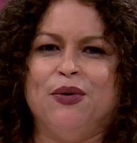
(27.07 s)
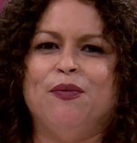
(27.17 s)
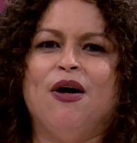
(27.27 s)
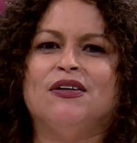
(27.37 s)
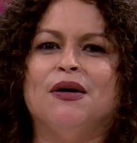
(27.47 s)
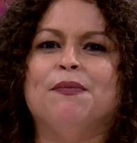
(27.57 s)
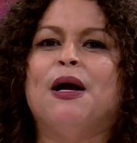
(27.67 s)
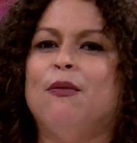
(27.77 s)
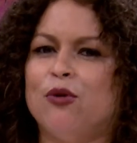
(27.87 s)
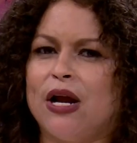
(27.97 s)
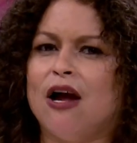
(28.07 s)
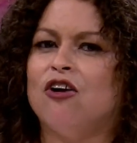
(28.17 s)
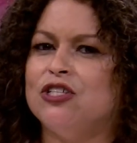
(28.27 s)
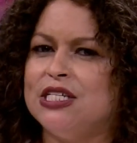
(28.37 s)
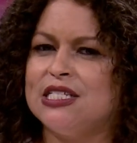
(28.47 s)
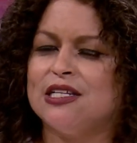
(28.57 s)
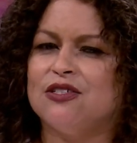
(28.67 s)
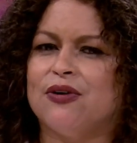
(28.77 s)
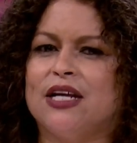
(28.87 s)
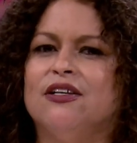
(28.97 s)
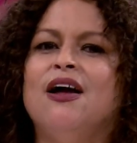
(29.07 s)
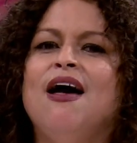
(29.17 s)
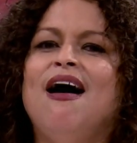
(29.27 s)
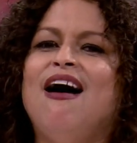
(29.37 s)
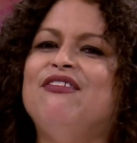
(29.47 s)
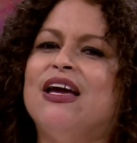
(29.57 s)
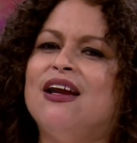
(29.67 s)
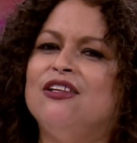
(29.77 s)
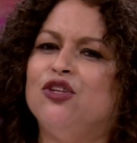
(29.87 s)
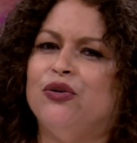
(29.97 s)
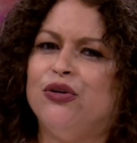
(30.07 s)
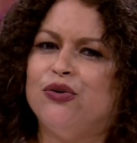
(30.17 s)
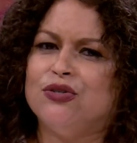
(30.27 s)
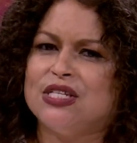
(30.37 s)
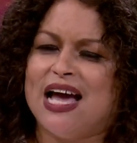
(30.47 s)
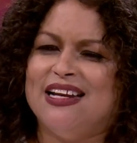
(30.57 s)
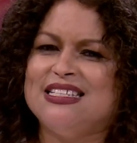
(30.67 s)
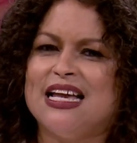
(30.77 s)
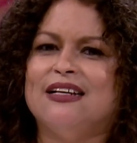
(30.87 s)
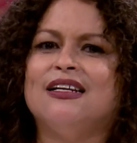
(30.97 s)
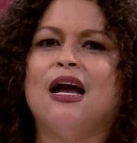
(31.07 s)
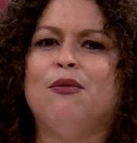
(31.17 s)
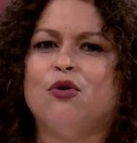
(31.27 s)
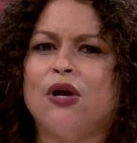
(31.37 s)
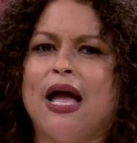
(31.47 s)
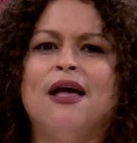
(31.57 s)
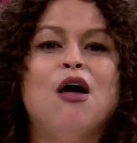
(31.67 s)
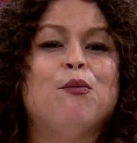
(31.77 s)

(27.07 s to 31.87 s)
we welcome Caborca artistic director Javier Antonio Gonzalez and Caborca